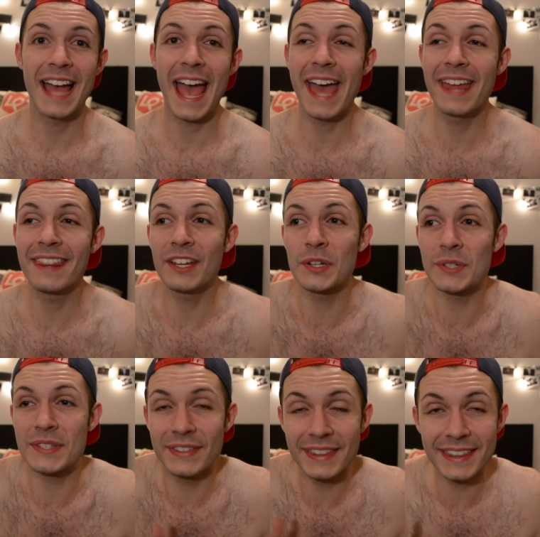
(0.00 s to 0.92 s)
And
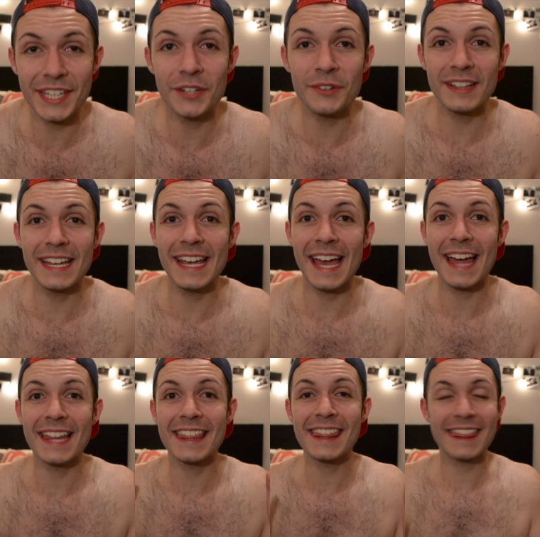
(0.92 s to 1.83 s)
there's literally
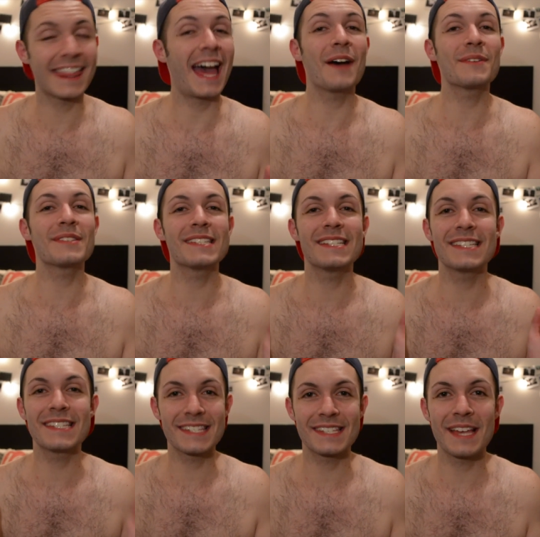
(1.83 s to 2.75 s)
a
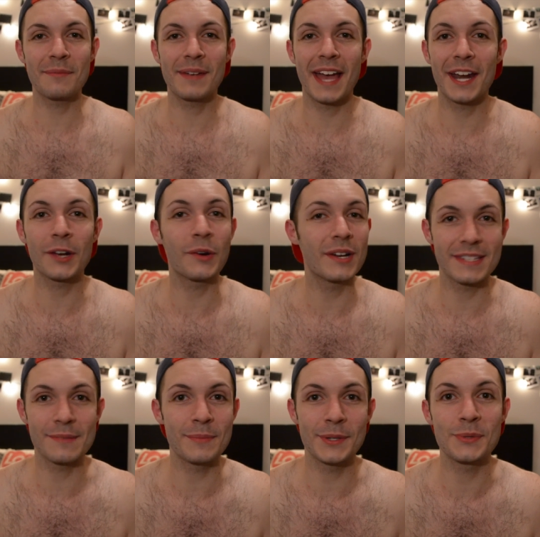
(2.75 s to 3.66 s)
thousand
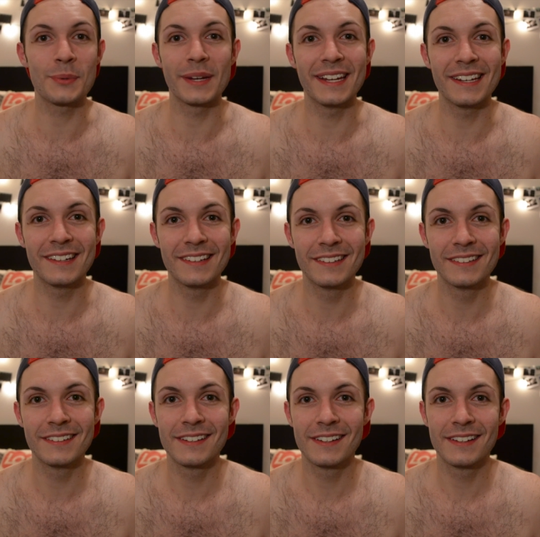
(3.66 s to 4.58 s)
subcategories in between.
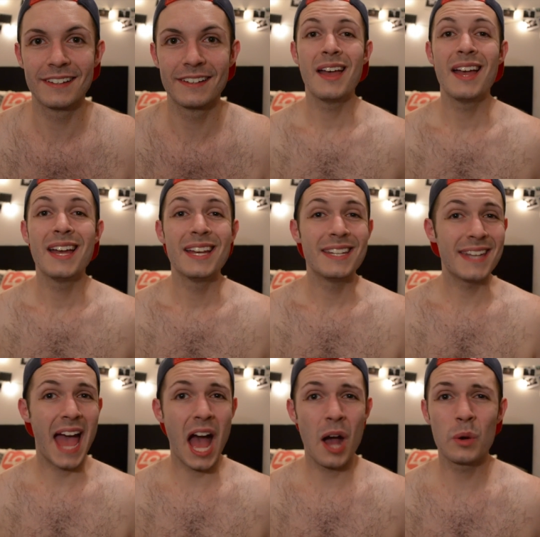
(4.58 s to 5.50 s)

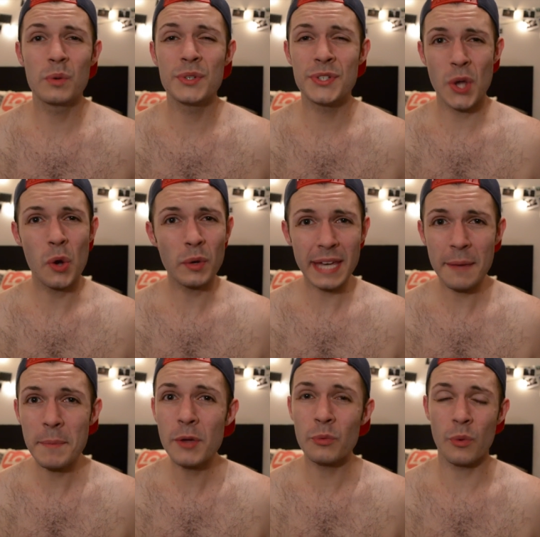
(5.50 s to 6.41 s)
Now, don't
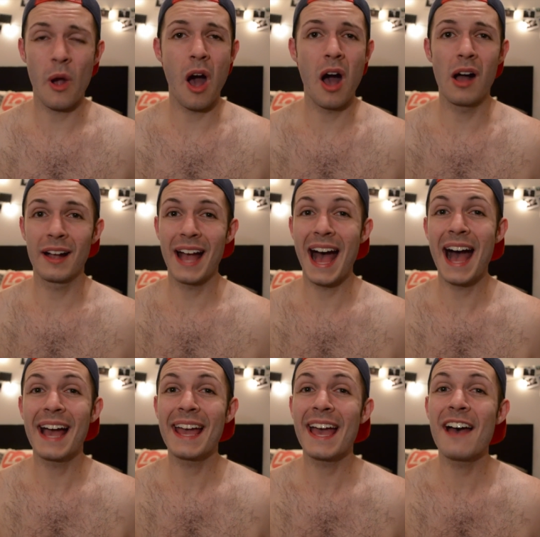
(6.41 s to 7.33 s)
get me wrong,
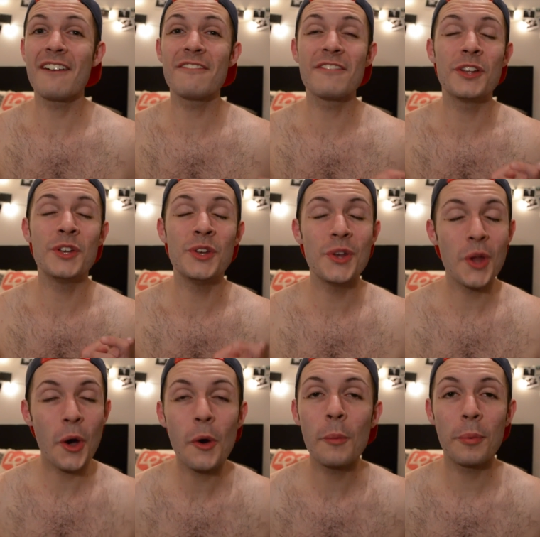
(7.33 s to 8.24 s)
I have
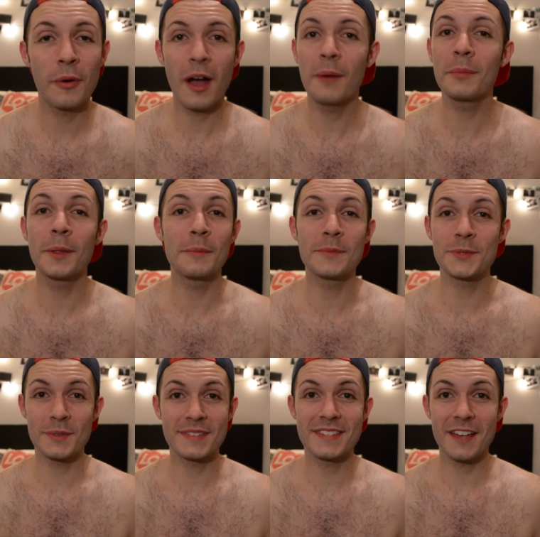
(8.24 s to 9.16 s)
no problems
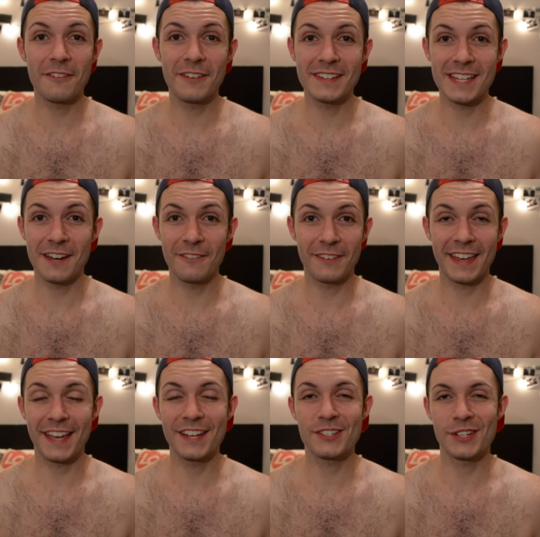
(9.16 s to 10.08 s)
with
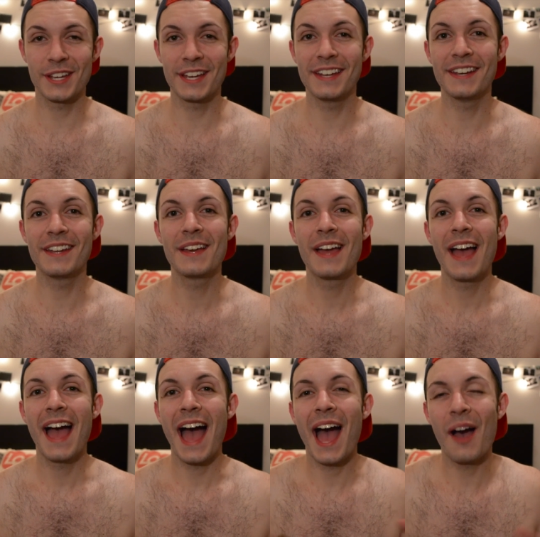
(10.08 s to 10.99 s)
self-identification.
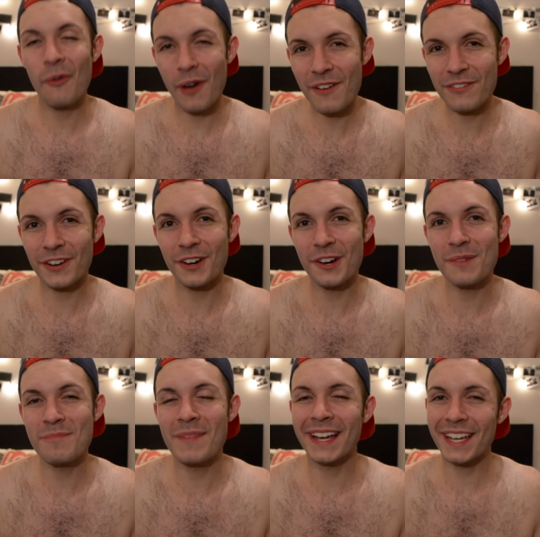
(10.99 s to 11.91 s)

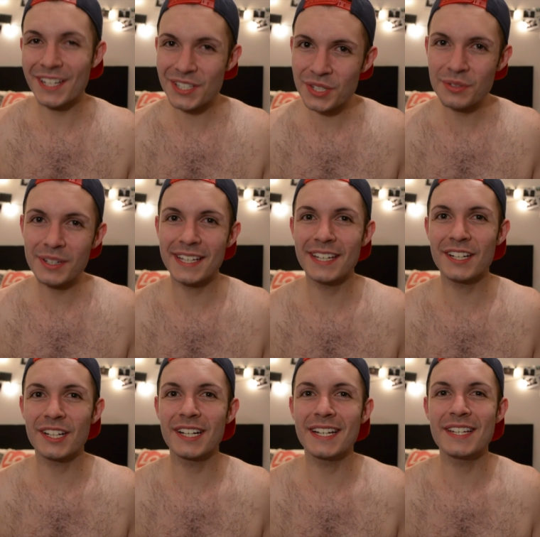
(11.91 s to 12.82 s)
However, my issue
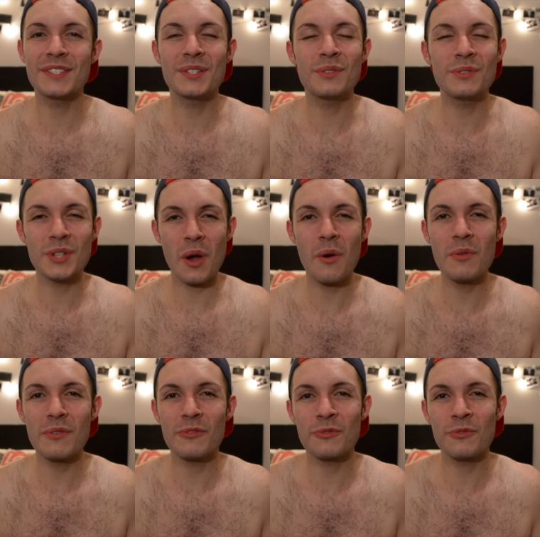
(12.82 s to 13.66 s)
here is you don't